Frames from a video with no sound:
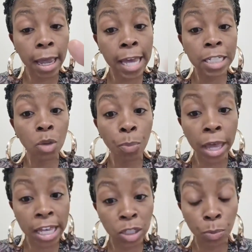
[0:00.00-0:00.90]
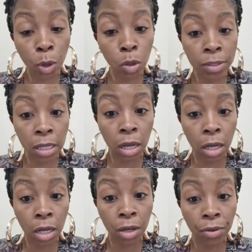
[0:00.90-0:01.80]
as a, as opposed
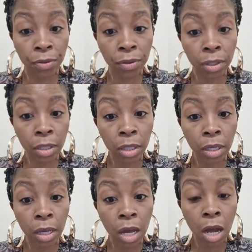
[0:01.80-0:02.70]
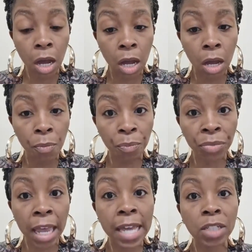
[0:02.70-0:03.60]
of, um,
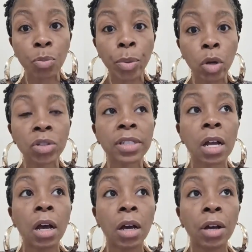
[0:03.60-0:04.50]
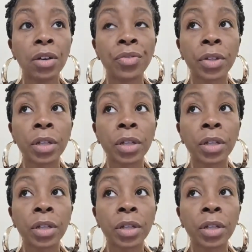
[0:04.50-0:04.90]
as opposed of,